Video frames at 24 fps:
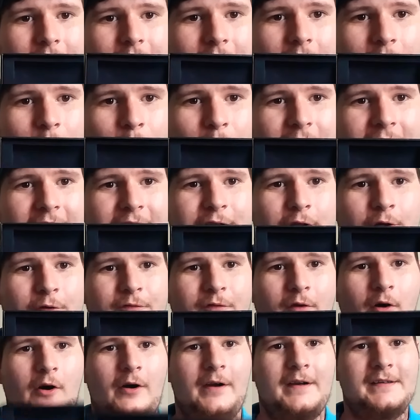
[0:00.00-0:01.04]
I won't get too
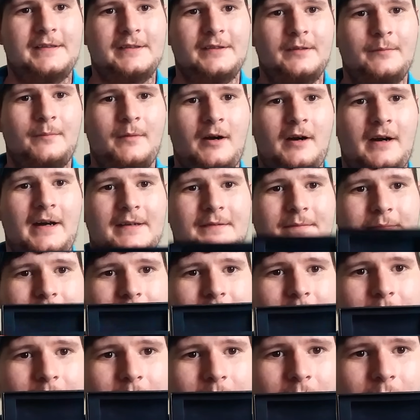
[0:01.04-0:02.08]
far into the mod
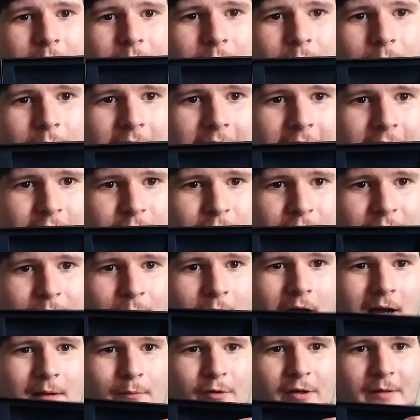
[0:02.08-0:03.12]
here's where the
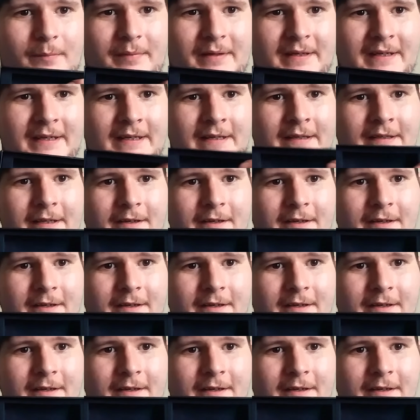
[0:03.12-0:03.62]
mod would have been.